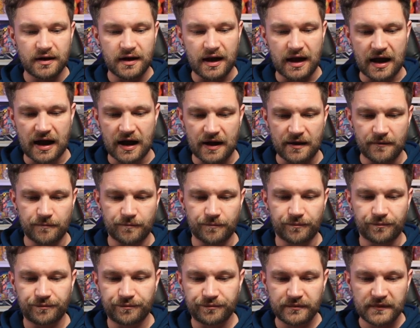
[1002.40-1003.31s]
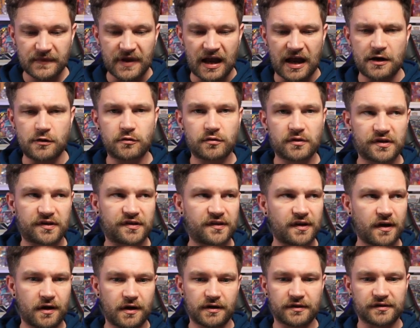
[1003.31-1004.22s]
And all the
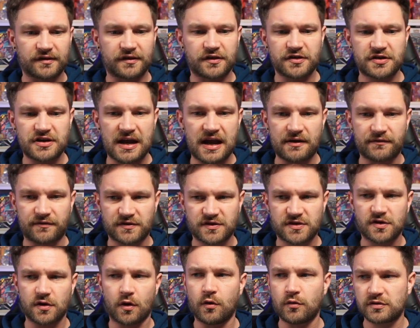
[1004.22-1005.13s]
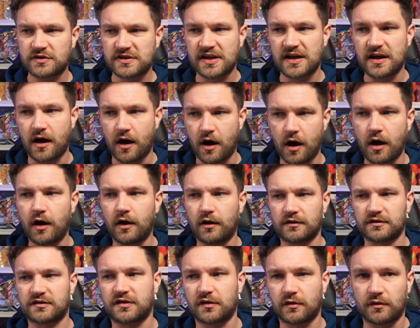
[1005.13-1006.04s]
starters, because you have alternate
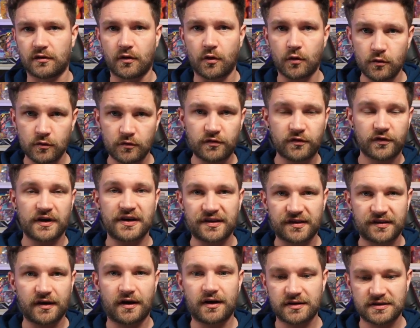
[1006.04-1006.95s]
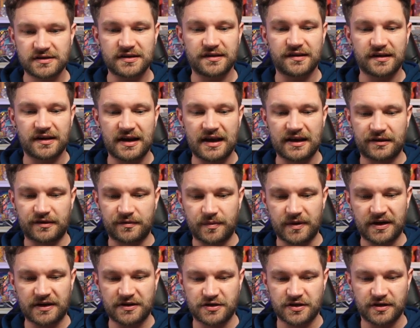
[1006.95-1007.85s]
arts on all 3 starters in
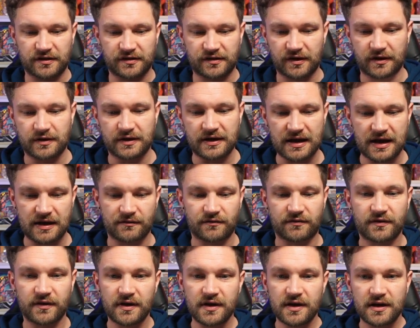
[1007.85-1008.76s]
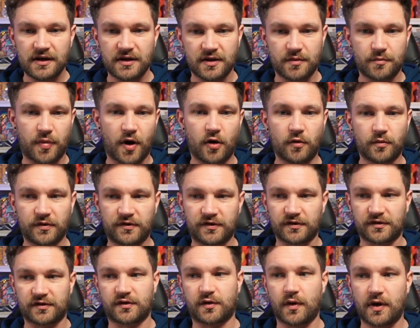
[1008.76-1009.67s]
Expedition. So you have the
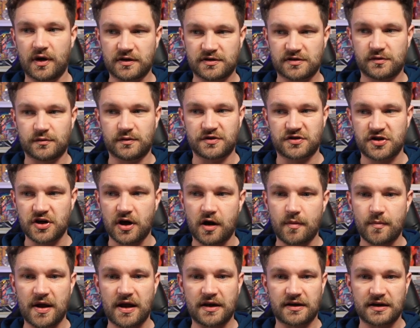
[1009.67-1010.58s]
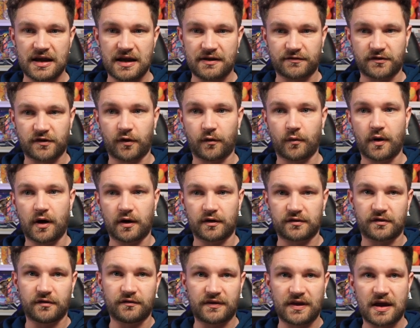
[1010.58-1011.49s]
Bulbasaur, Squirtle, and Charmander. You have 2
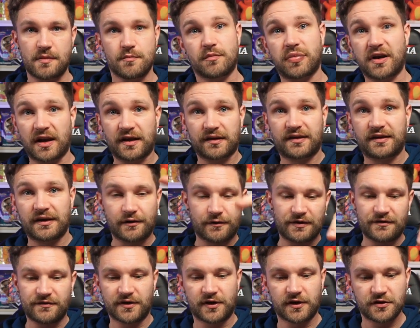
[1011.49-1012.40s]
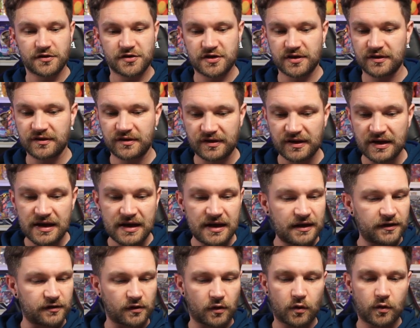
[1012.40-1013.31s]
arts of them, plus their evolutions.
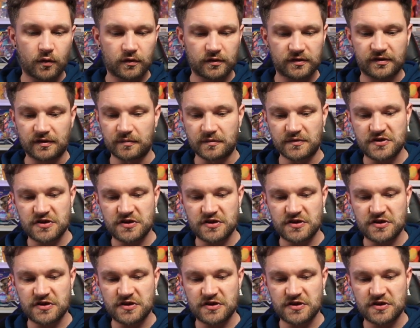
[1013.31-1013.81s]
It's awesome.